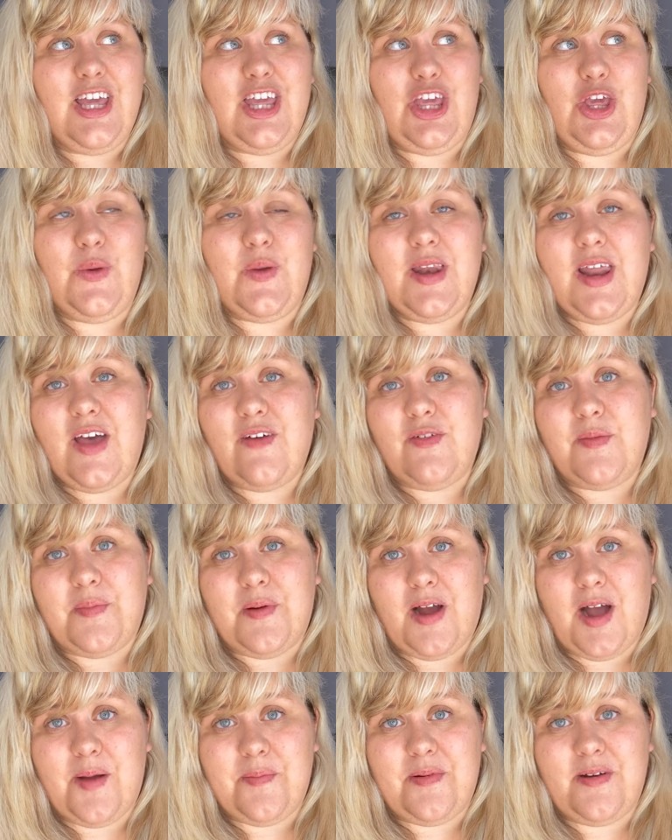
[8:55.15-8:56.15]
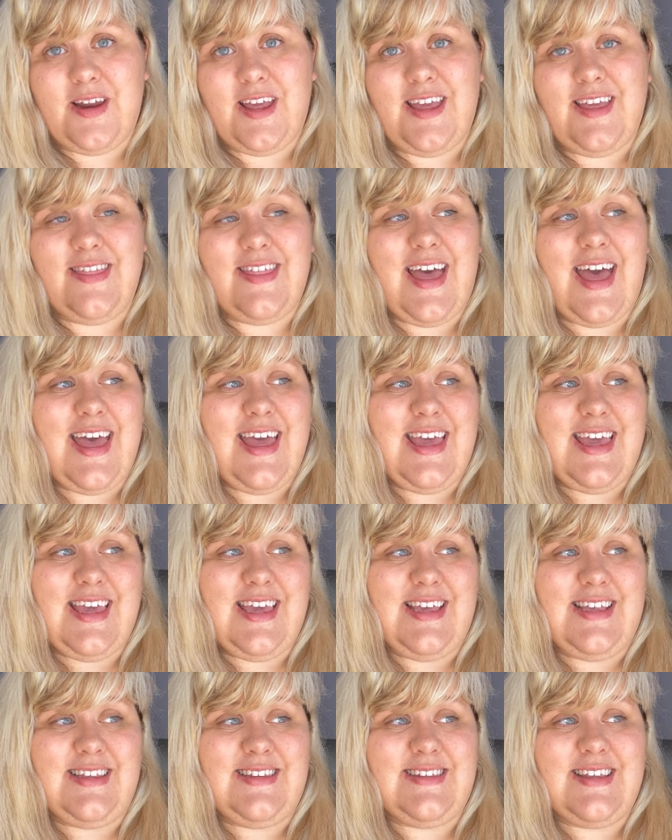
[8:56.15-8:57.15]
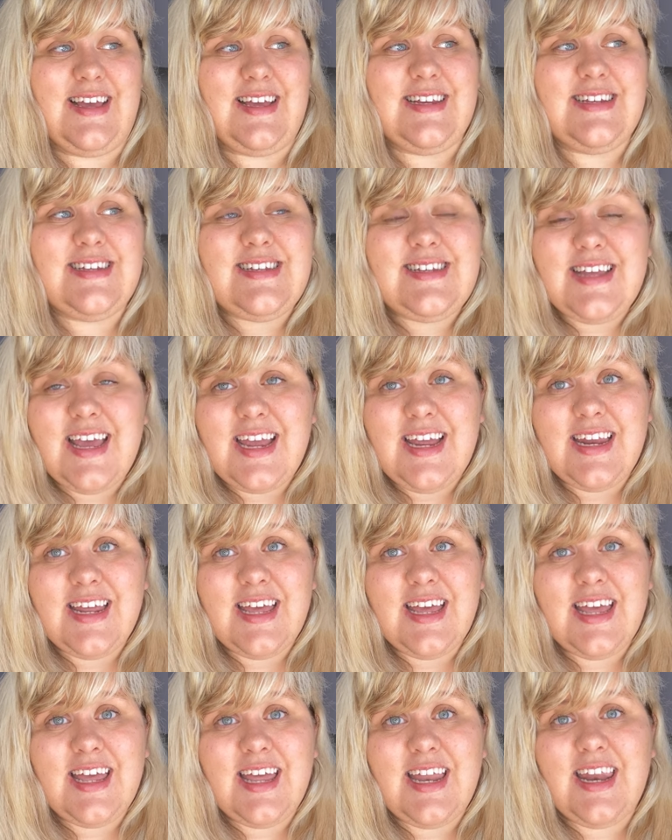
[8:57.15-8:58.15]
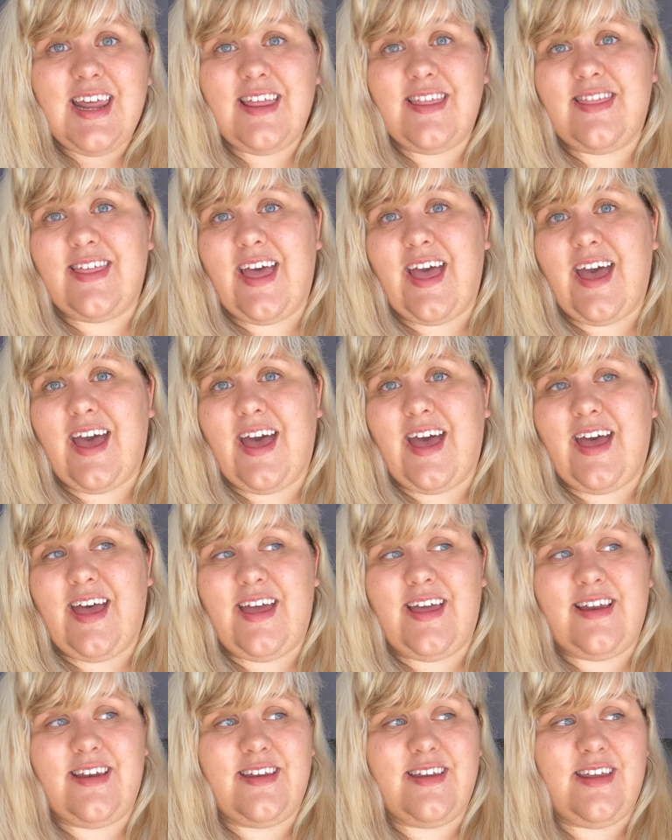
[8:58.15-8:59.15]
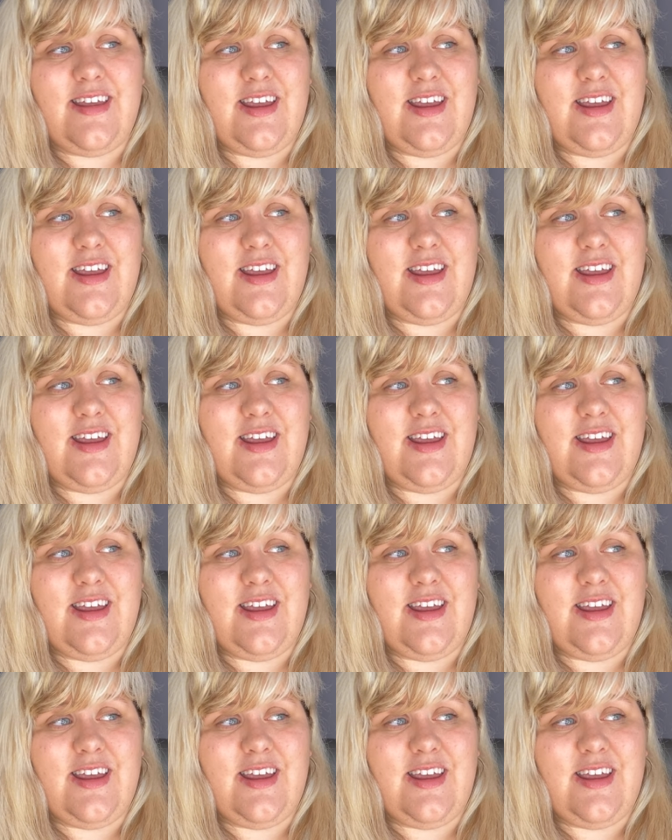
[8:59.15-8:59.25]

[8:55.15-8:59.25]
You can have a property that is dated, that,